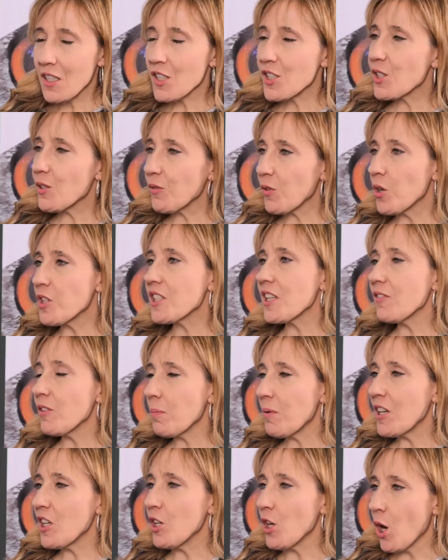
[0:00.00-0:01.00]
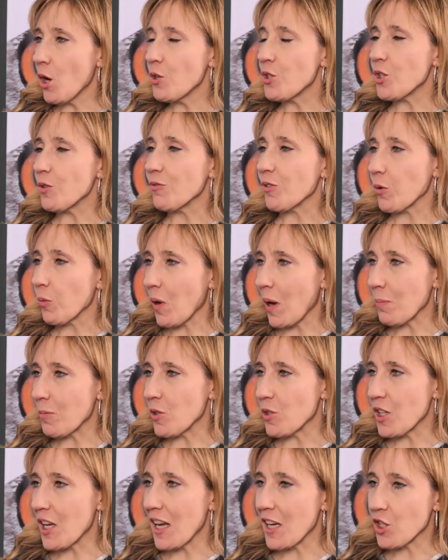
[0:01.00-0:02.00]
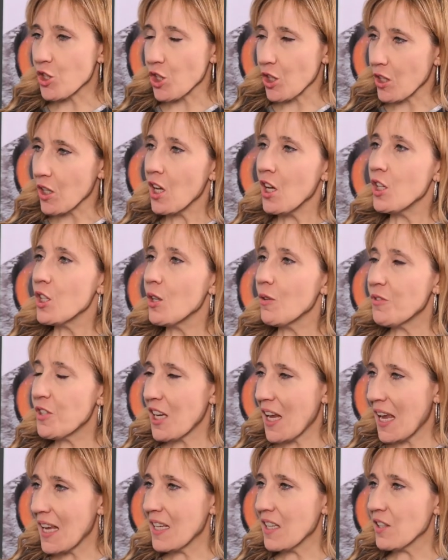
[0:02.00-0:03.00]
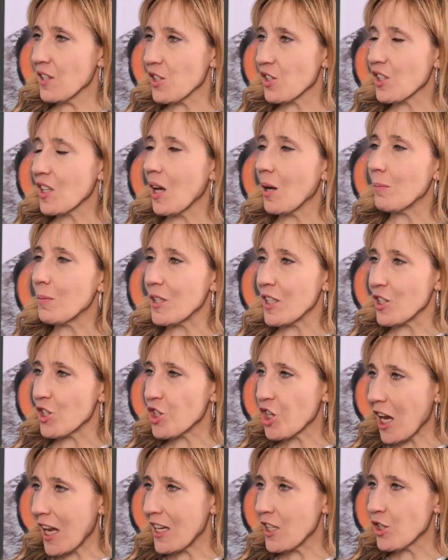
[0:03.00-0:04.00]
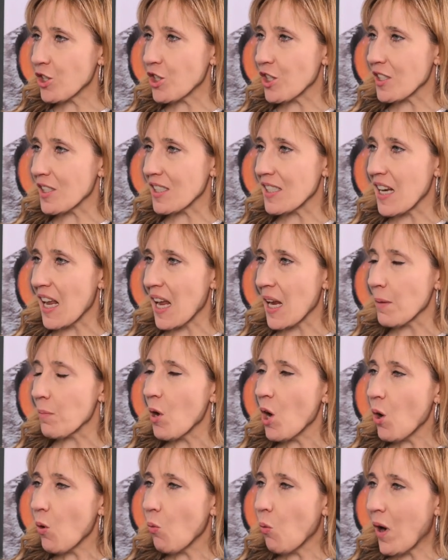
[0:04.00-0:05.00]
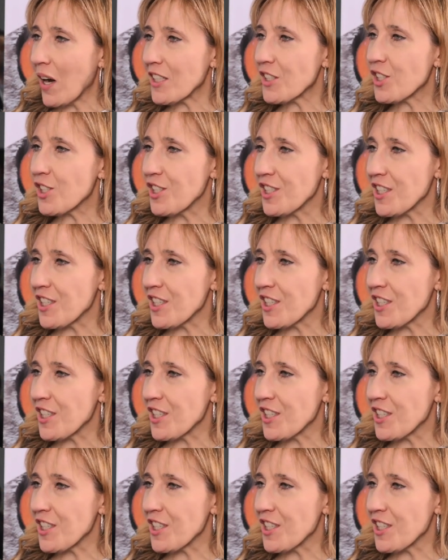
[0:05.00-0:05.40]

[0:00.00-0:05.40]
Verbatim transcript: So of course everybody knows you for reputation. You've taken this company, changed its name. What's